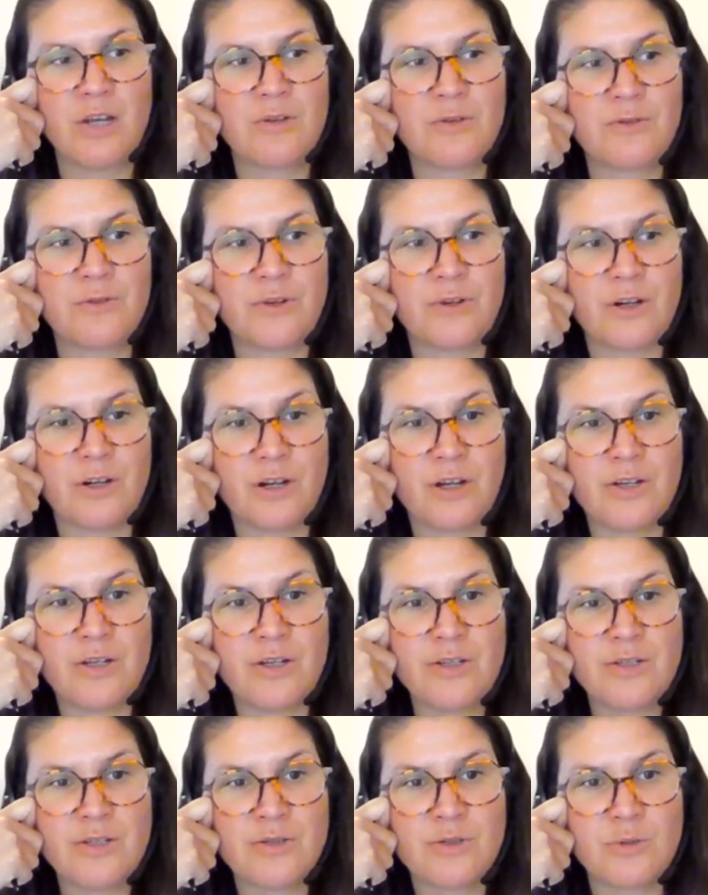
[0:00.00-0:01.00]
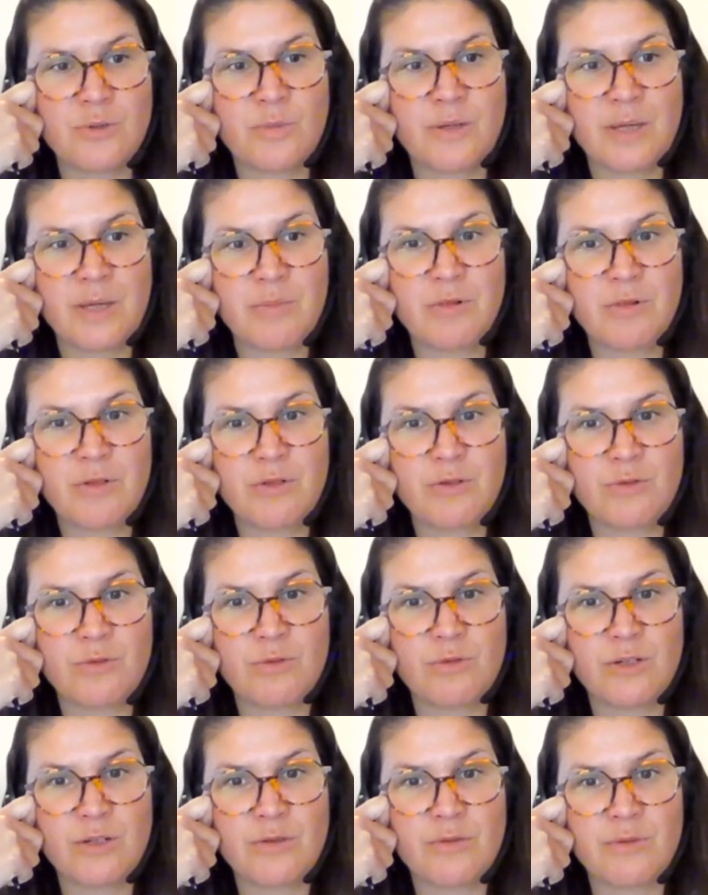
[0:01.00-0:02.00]
for us to be able to
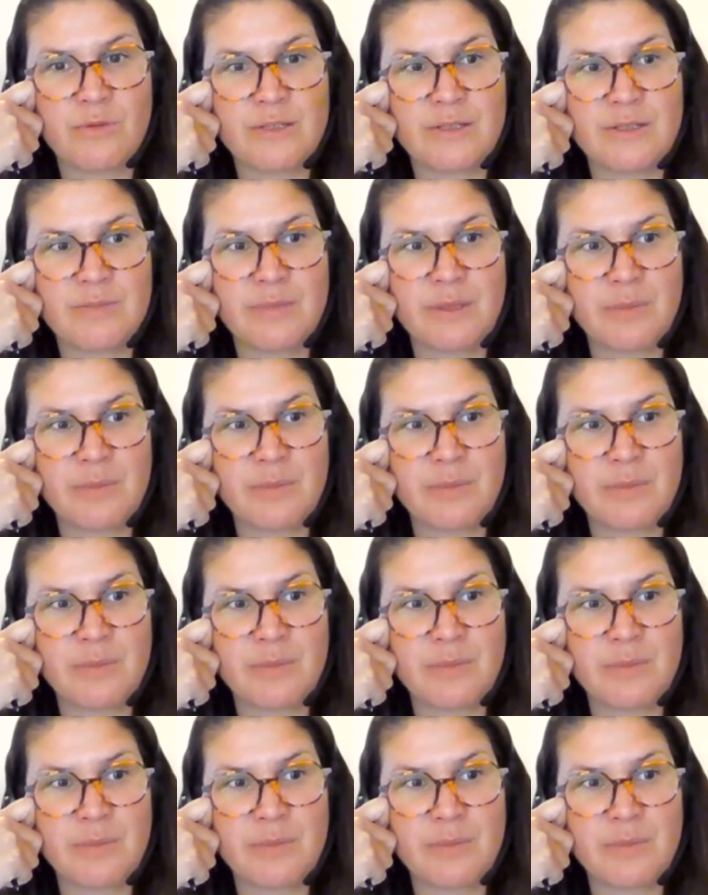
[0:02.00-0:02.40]
work with